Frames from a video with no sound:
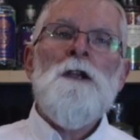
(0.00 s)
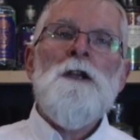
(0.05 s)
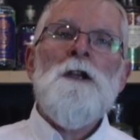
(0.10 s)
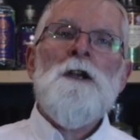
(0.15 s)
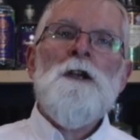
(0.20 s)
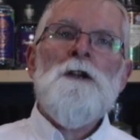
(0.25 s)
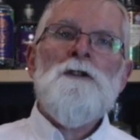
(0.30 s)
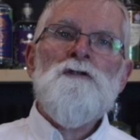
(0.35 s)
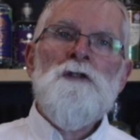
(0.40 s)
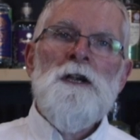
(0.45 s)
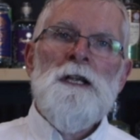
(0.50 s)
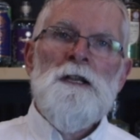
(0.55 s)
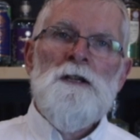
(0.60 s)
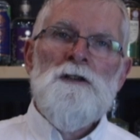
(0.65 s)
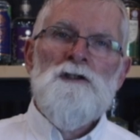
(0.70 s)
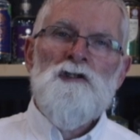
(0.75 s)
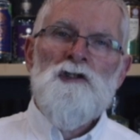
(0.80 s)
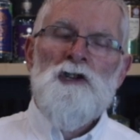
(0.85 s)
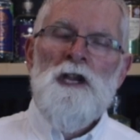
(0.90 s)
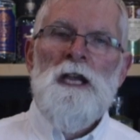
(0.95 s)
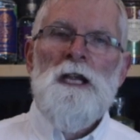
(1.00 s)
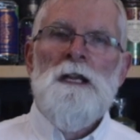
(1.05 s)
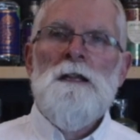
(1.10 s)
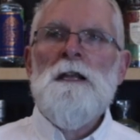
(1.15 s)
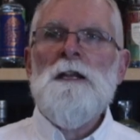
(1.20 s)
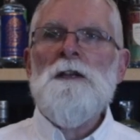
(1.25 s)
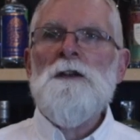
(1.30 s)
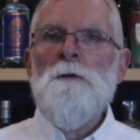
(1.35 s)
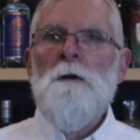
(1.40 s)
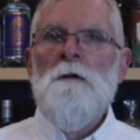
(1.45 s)
you can drink the
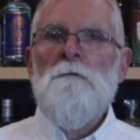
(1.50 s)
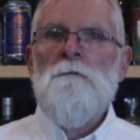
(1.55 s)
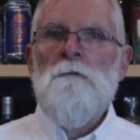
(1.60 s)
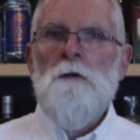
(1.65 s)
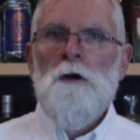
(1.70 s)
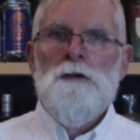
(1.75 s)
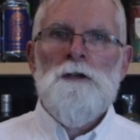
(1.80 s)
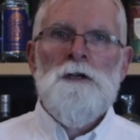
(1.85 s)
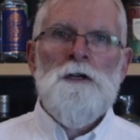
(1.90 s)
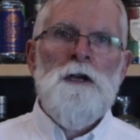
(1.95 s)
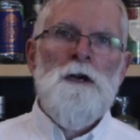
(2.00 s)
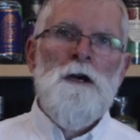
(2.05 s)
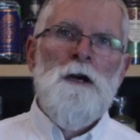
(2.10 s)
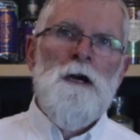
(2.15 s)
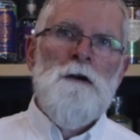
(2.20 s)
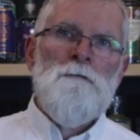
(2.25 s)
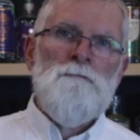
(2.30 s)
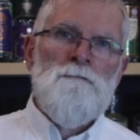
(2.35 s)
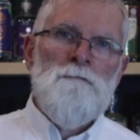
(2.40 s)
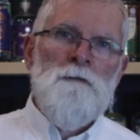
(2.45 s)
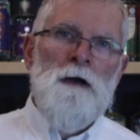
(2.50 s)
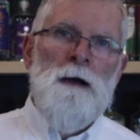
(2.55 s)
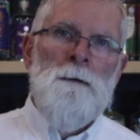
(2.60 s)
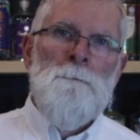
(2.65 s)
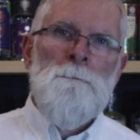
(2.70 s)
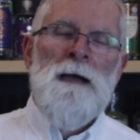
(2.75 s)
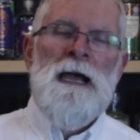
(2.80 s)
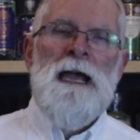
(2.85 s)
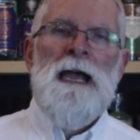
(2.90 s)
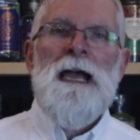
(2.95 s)
gin, they do a vodka, a
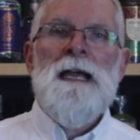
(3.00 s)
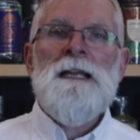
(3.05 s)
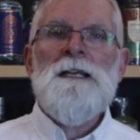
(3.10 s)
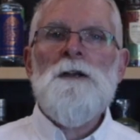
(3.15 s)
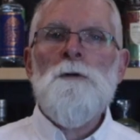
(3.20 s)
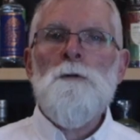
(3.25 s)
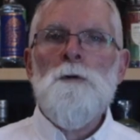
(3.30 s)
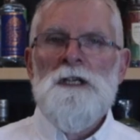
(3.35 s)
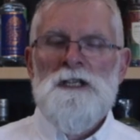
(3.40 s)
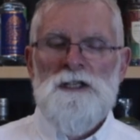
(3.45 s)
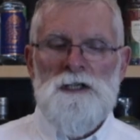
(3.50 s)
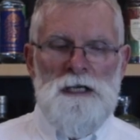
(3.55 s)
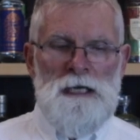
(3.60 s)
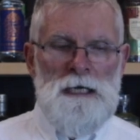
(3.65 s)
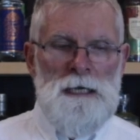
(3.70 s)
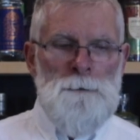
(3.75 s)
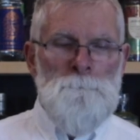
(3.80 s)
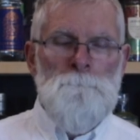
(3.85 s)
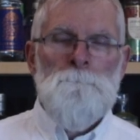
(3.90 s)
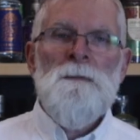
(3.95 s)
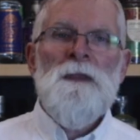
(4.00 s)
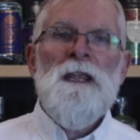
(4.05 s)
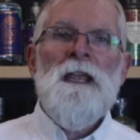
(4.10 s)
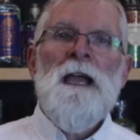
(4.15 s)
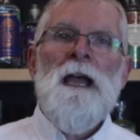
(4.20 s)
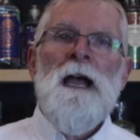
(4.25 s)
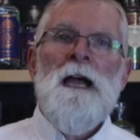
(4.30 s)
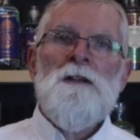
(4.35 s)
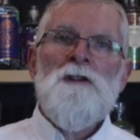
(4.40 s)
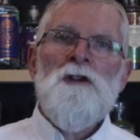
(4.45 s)
rum, and a whiskey,
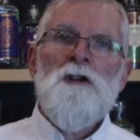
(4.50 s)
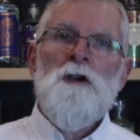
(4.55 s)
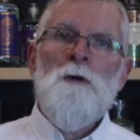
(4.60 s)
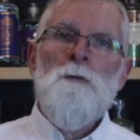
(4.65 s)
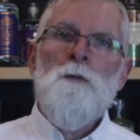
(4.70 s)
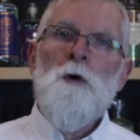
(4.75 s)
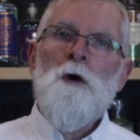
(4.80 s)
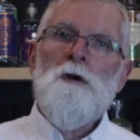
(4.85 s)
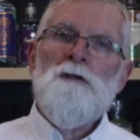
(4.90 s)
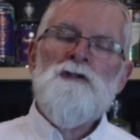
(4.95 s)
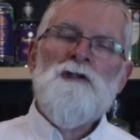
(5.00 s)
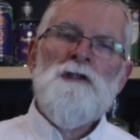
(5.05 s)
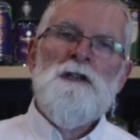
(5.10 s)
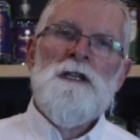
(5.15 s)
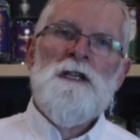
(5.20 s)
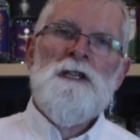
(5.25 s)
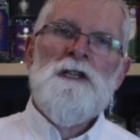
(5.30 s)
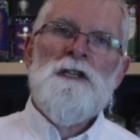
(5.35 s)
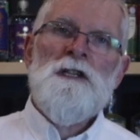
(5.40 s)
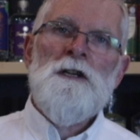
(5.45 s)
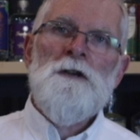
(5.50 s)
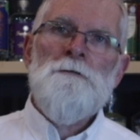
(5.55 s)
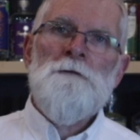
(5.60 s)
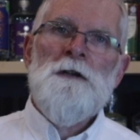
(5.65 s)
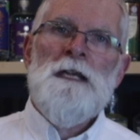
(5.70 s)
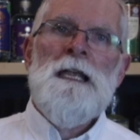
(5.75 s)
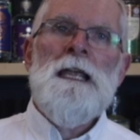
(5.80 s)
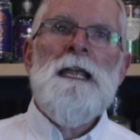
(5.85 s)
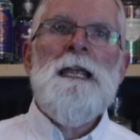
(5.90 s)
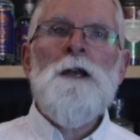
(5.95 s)
and you can watch the
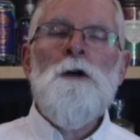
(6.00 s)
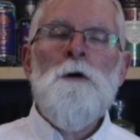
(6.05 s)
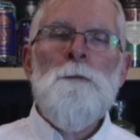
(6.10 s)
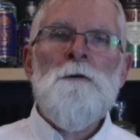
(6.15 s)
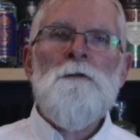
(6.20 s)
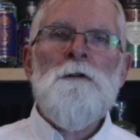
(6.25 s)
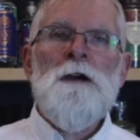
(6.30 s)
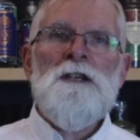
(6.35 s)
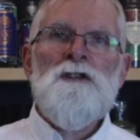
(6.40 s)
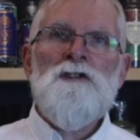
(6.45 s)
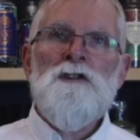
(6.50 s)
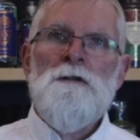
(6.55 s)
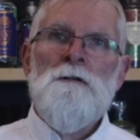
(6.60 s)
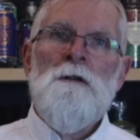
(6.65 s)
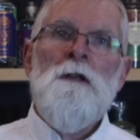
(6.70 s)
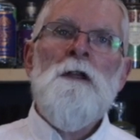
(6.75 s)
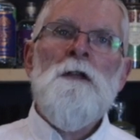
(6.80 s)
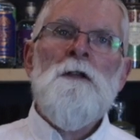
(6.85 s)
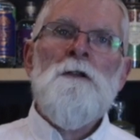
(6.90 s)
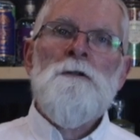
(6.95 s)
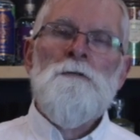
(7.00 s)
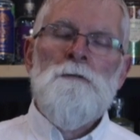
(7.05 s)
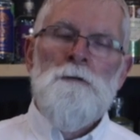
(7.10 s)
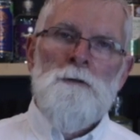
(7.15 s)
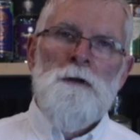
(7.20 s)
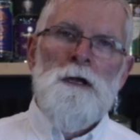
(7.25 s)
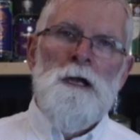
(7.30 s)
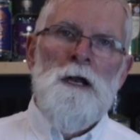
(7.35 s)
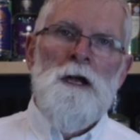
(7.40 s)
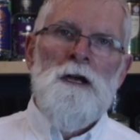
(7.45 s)
distillery in operation
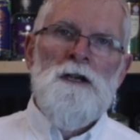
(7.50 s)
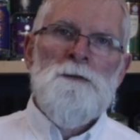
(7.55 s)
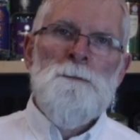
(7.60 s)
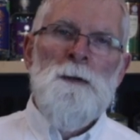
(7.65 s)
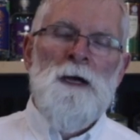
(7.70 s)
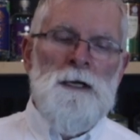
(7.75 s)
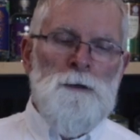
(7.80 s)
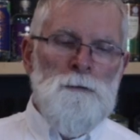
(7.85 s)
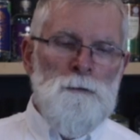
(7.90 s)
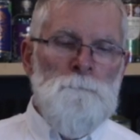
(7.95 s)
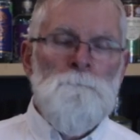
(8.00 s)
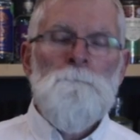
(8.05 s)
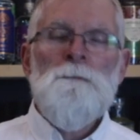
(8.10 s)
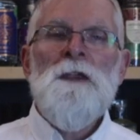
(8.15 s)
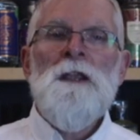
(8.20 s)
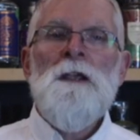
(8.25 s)
through the glass panel.